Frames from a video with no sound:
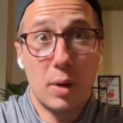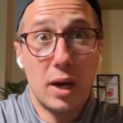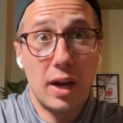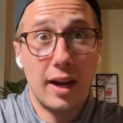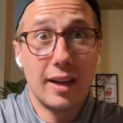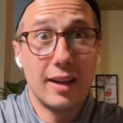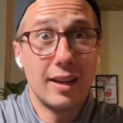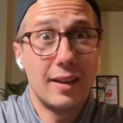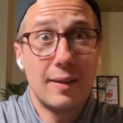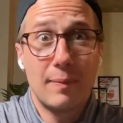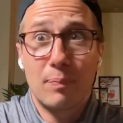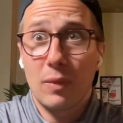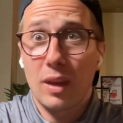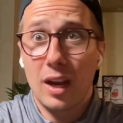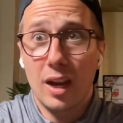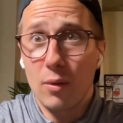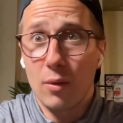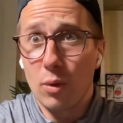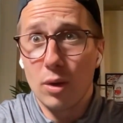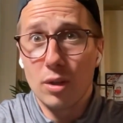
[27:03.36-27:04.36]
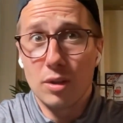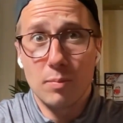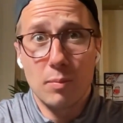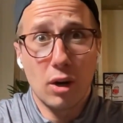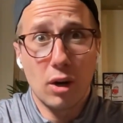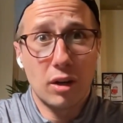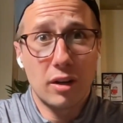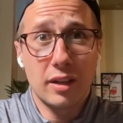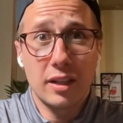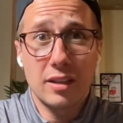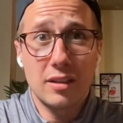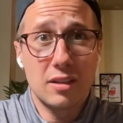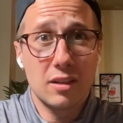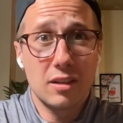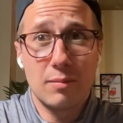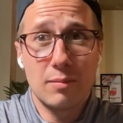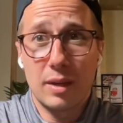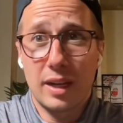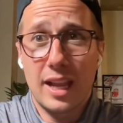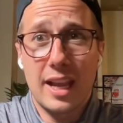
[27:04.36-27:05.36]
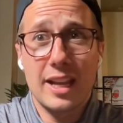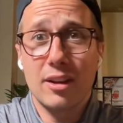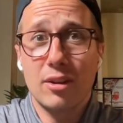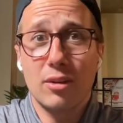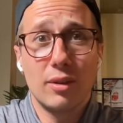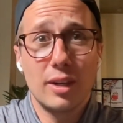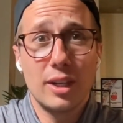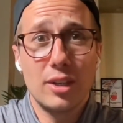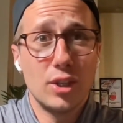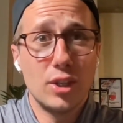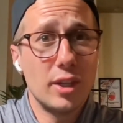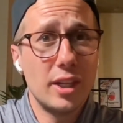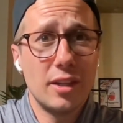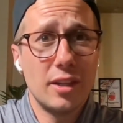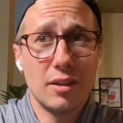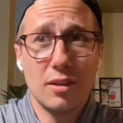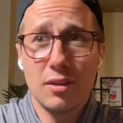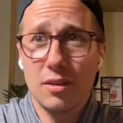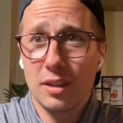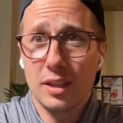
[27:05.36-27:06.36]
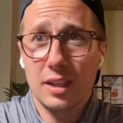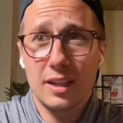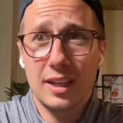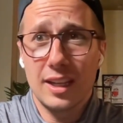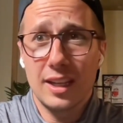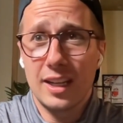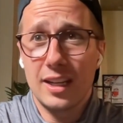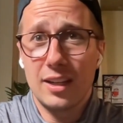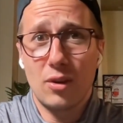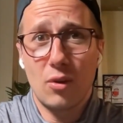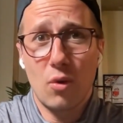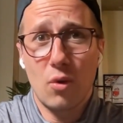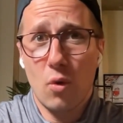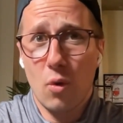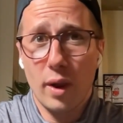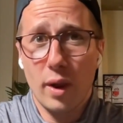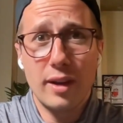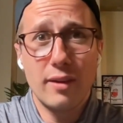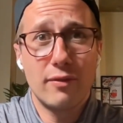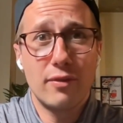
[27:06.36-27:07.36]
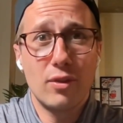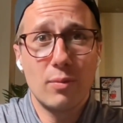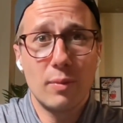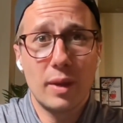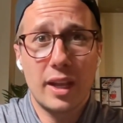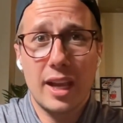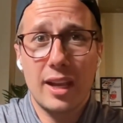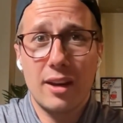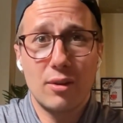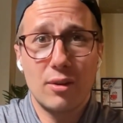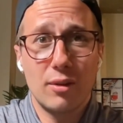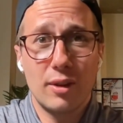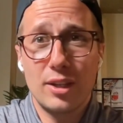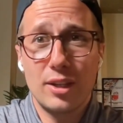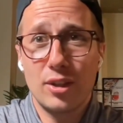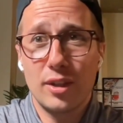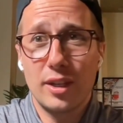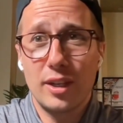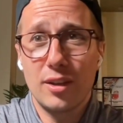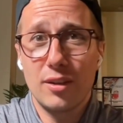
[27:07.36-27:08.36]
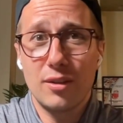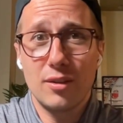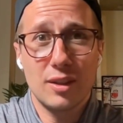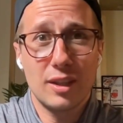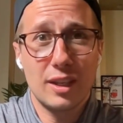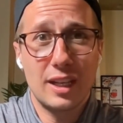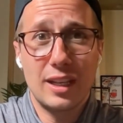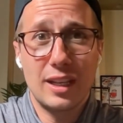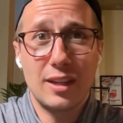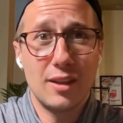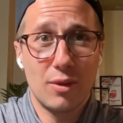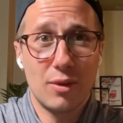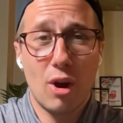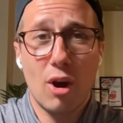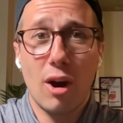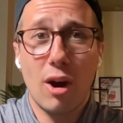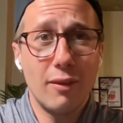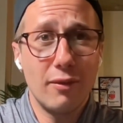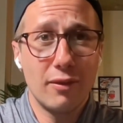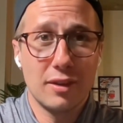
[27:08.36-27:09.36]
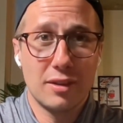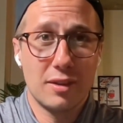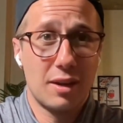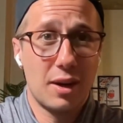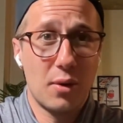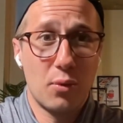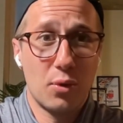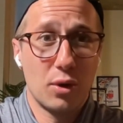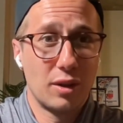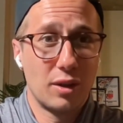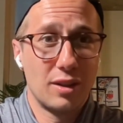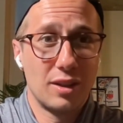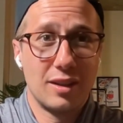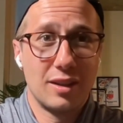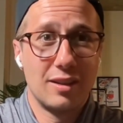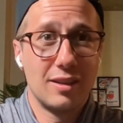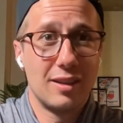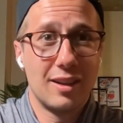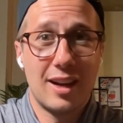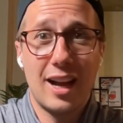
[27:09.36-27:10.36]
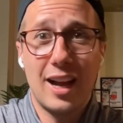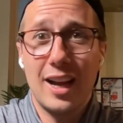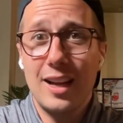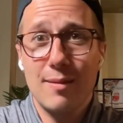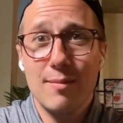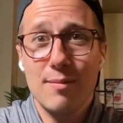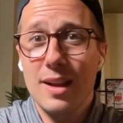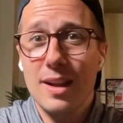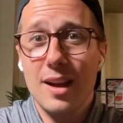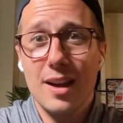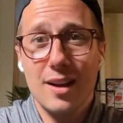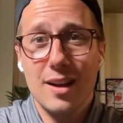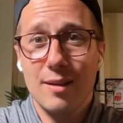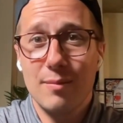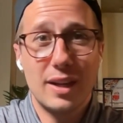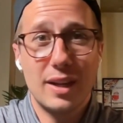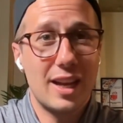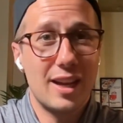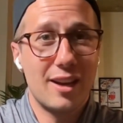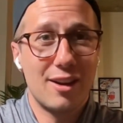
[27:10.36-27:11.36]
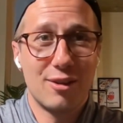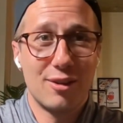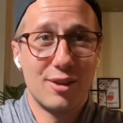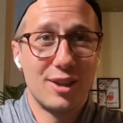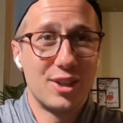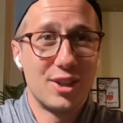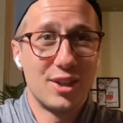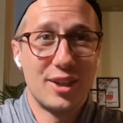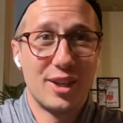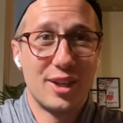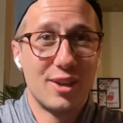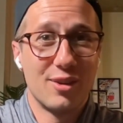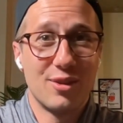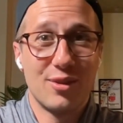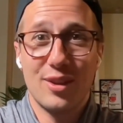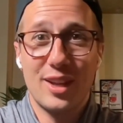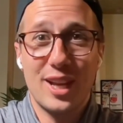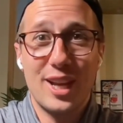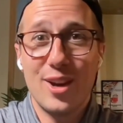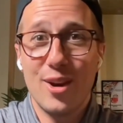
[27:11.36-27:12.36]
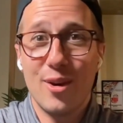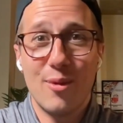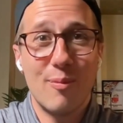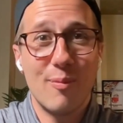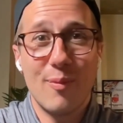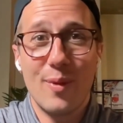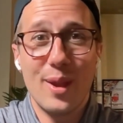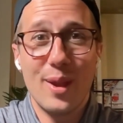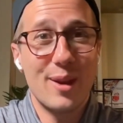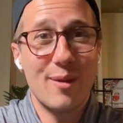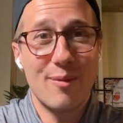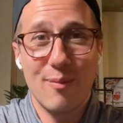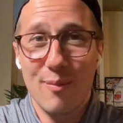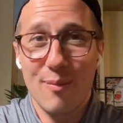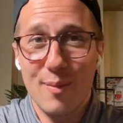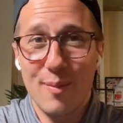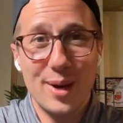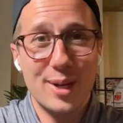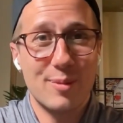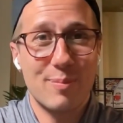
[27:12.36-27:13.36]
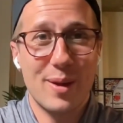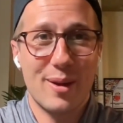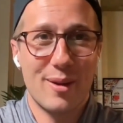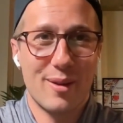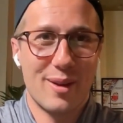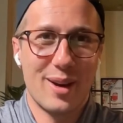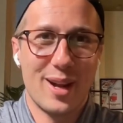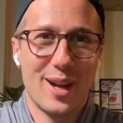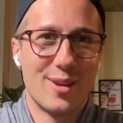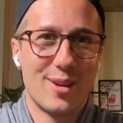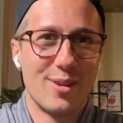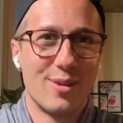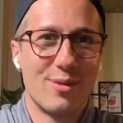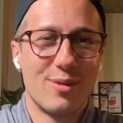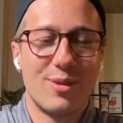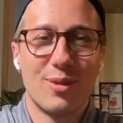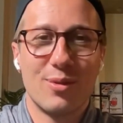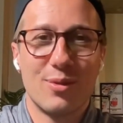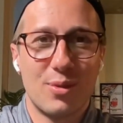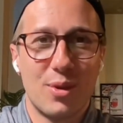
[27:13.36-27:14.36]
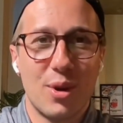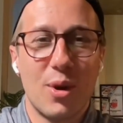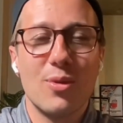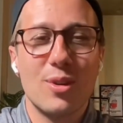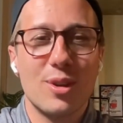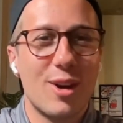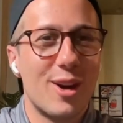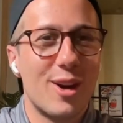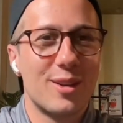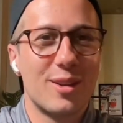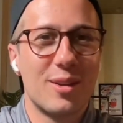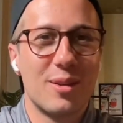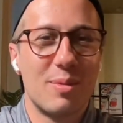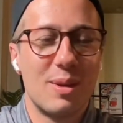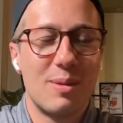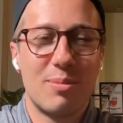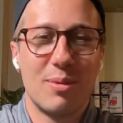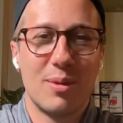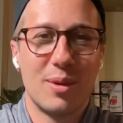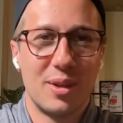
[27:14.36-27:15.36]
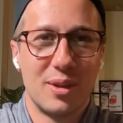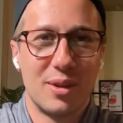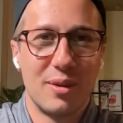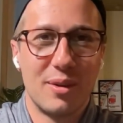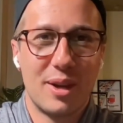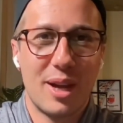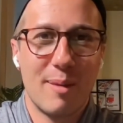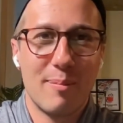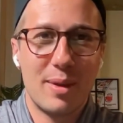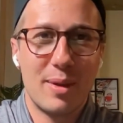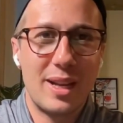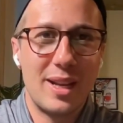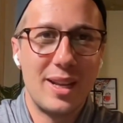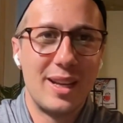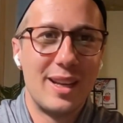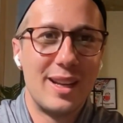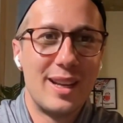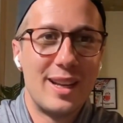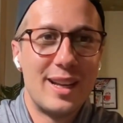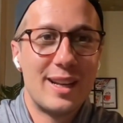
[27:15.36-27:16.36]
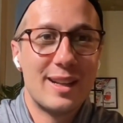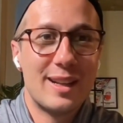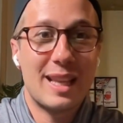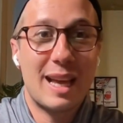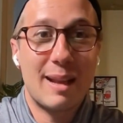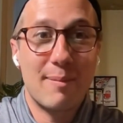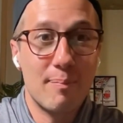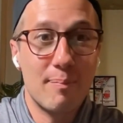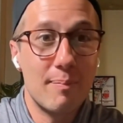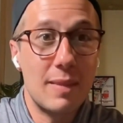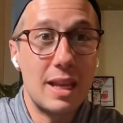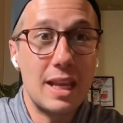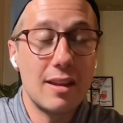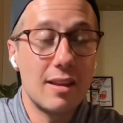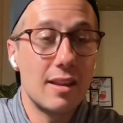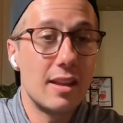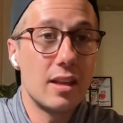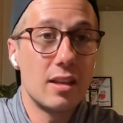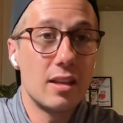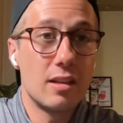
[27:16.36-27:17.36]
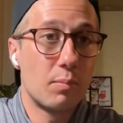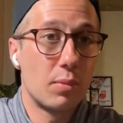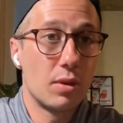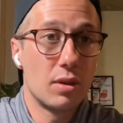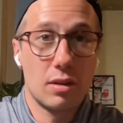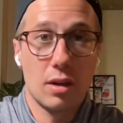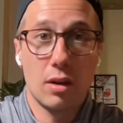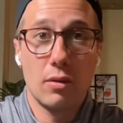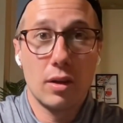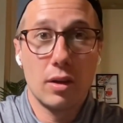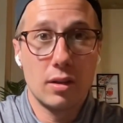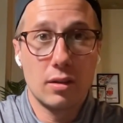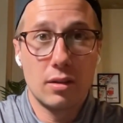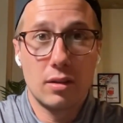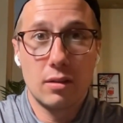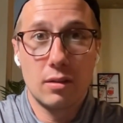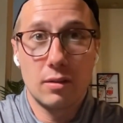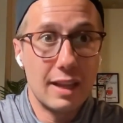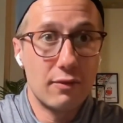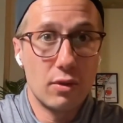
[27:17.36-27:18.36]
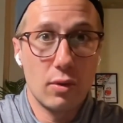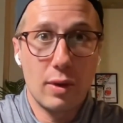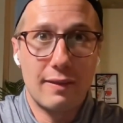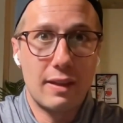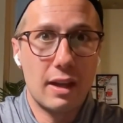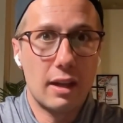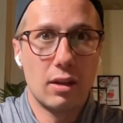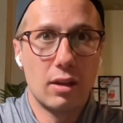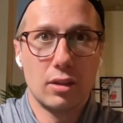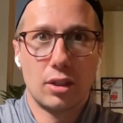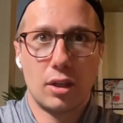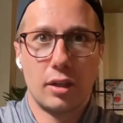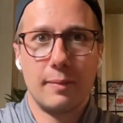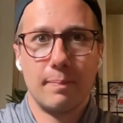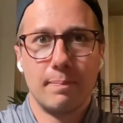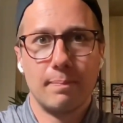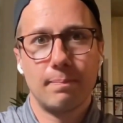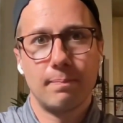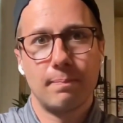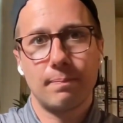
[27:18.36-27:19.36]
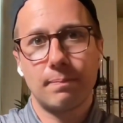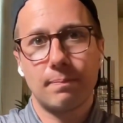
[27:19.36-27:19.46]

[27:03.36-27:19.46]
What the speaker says: but I was marketing to mechanical engineers, and I had quite a few mechanical engineers in the office that I worked in. I am not a mechanical engineer. They know it much better than I do. So go talk to the people at your own company that meet these personas if you have that luxury.